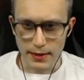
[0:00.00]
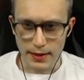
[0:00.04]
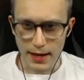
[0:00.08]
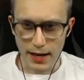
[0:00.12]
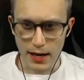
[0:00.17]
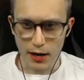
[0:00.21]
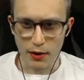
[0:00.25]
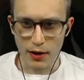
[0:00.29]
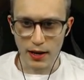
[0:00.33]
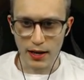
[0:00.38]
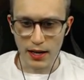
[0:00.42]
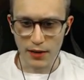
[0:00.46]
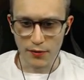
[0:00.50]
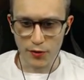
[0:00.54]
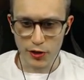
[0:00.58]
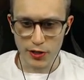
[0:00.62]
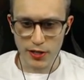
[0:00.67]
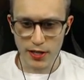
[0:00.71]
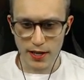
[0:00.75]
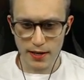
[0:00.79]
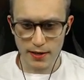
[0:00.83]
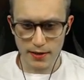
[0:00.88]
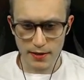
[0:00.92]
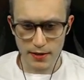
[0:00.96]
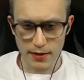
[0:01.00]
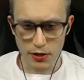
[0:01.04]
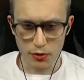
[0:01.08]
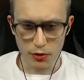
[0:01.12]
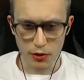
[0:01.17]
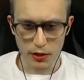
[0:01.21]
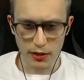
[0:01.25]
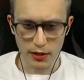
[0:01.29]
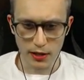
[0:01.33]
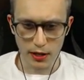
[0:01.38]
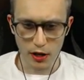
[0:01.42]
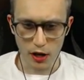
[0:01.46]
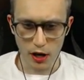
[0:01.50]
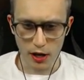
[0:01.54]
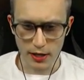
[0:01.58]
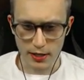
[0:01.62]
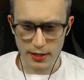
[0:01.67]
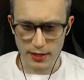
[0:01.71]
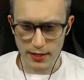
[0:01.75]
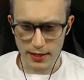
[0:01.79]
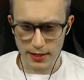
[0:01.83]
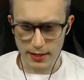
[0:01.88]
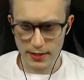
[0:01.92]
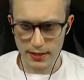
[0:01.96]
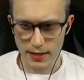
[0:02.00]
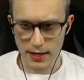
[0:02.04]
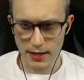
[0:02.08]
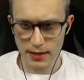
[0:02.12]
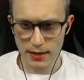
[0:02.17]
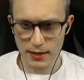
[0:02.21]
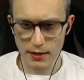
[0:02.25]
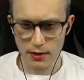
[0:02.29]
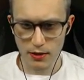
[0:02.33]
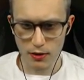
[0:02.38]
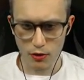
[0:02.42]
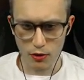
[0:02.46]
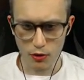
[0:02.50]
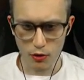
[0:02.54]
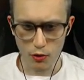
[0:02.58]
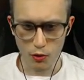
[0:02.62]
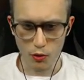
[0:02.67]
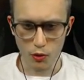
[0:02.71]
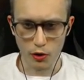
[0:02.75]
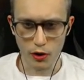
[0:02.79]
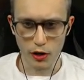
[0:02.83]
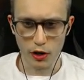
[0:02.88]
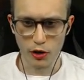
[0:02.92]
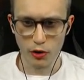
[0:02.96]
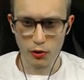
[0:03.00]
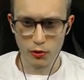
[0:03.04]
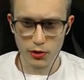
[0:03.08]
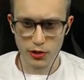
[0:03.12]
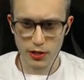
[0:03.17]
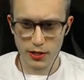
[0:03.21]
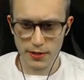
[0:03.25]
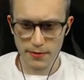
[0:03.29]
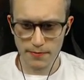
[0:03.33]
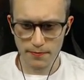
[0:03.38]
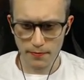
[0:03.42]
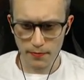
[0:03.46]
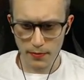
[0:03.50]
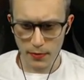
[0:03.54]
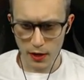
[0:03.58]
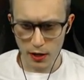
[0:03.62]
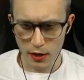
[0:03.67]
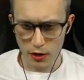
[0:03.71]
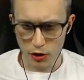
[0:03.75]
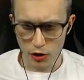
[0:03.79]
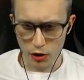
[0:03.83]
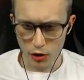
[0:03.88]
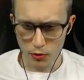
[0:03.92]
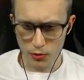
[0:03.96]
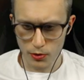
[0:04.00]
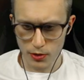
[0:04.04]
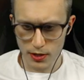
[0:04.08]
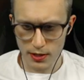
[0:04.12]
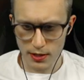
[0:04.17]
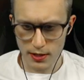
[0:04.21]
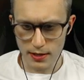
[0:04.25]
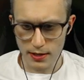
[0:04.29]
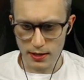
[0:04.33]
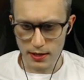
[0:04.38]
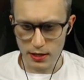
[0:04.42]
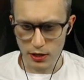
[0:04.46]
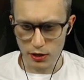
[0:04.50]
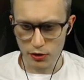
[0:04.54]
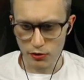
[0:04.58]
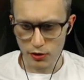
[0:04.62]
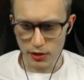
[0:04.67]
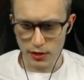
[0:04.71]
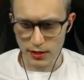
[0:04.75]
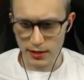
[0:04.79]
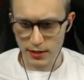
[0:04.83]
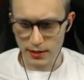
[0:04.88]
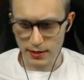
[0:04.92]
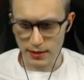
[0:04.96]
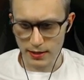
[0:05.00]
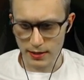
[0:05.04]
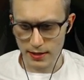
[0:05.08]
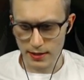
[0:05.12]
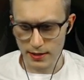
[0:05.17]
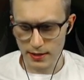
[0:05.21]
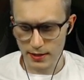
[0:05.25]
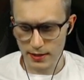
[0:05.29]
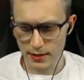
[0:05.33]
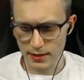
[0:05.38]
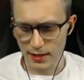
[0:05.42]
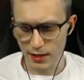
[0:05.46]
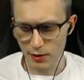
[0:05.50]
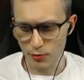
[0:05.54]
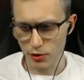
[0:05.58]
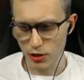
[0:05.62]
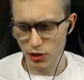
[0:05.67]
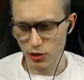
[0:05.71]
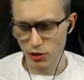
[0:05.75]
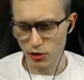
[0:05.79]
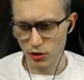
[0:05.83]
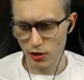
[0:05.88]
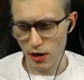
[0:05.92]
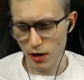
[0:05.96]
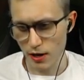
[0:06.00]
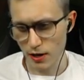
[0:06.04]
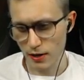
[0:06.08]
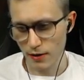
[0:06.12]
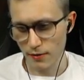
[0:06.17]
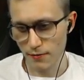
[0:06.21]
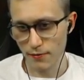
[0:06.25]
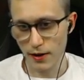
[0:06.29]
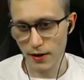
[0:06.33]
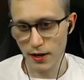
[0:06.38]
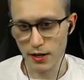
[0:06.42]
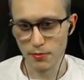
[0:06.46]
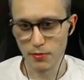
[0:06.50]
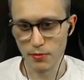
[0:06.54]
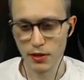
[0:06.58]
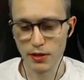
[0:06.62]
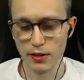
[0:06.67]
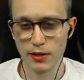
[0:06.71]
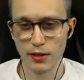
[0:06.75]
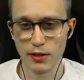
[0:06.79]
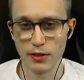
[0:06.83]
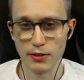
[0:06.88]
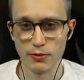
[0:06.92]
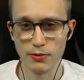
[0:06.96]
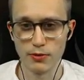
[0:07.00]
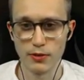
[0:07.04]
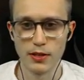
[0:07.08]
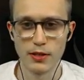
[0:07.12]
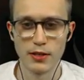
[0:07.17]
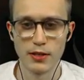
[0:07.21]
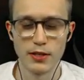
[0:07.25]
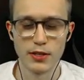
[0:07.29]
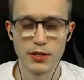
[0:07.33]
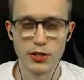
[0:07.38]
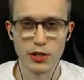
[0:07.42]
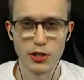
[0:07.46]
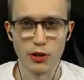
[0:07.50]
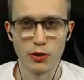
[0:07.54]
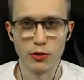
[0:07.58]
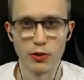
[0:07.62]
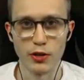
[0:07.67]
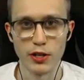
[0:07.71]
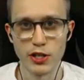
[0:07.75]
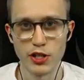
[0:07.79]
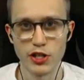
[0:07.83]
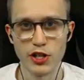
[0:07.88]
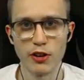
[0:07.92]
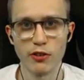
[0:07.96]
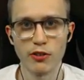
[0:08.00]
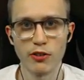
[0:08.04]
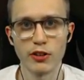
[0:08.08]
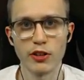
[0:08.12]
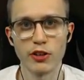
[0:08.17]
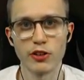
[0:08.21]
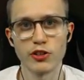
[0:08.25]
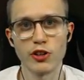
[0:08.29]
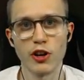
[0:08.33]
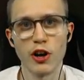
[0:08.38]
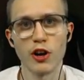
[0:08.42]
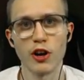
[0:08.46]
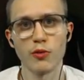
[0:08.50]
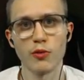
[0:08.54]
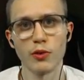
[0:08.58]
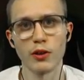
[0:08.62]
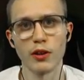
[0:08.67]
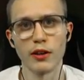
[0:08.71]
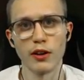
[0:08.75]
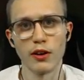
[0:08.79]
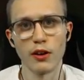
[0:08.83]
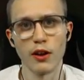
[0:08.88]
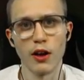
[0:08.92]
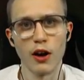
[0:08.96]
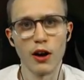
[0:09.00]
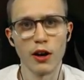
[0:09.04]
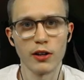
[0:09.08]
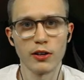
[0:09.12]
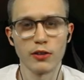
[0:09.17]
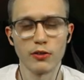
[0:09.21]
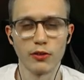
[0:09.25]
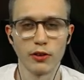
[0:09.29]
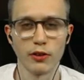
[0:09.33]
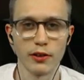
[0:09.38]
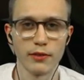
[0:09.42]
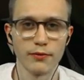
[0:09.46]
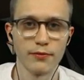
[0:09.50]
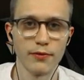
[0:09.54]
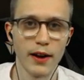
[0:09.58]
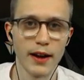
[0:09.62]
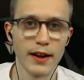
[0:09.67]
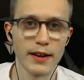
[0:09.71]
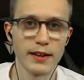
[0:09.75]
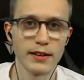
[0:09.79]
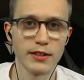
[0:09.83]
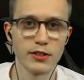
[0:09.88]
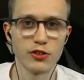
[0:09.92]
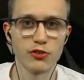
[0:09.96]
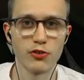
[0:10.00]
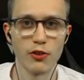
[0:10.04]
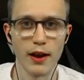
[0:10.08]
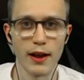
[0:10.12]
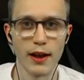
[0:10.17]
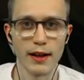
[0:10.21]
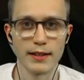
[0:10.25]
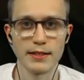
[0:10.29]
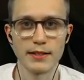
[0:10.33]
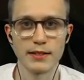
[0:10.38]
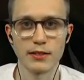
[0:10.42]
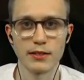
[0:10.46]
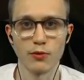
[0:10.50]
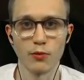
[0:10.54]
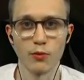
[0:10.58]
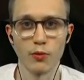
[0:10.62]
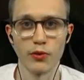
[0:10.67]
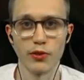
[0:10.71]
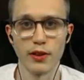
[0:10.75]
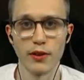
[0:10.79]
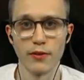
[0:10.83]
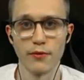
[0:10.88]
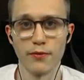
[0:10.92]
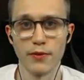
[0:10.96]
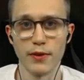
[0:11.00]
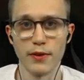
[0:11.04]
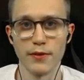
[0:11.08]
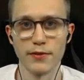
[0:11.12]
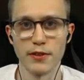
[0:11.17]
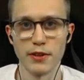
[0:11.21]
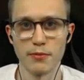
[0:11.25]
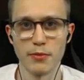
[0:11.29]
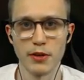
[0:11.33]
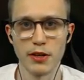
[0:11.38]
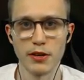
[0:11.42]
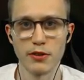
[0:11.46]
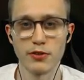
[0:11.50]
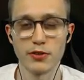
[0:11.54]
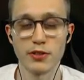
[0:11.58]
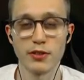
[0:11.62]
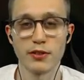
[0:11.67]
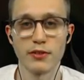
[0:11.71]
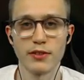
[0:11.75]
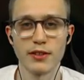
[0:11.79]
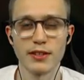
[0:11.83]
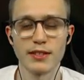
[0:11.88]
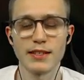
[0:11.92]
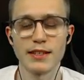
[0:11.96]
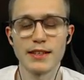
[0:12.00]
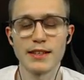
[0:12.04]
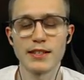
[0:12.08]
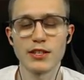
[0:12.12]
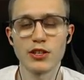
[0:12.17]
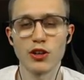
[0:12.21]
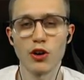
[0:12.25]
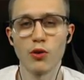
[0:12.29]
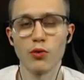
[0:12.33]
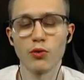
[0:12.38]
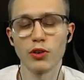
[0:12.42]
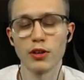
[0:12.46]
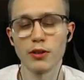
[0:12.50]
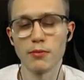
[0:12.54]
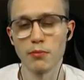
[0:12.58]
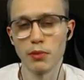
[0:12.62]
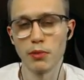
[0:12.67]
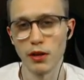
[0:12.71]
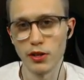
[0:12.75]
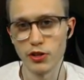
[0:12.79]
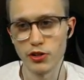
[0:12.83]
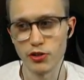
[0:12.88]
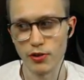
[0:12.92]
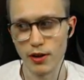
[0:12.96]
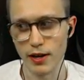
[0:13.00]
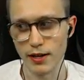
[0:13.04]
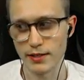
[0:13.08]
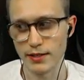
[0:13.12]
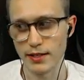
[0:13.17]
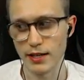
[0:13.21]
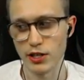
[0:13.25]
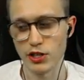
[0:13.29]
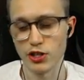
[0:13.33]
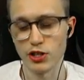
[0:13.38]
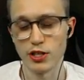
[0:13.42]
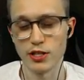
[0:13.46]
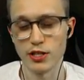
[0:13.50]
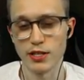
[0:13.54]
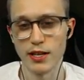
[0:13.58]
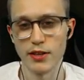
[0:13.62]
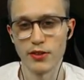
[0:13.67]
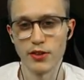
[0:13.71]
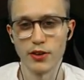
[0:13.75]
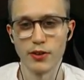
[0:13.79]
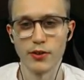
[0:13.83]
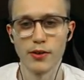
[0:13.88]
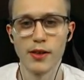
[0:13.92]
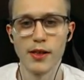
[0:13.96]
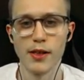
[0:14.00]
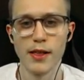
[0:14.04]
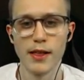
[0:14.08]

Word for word: Now at level 10 you can unlock Sixth Sense or Nosy. Nosy increases the distance at which your dog can find a blood clue. So in general your dog will unlock or find tracks within 50 meters. This is only blood tracks, I should say, though.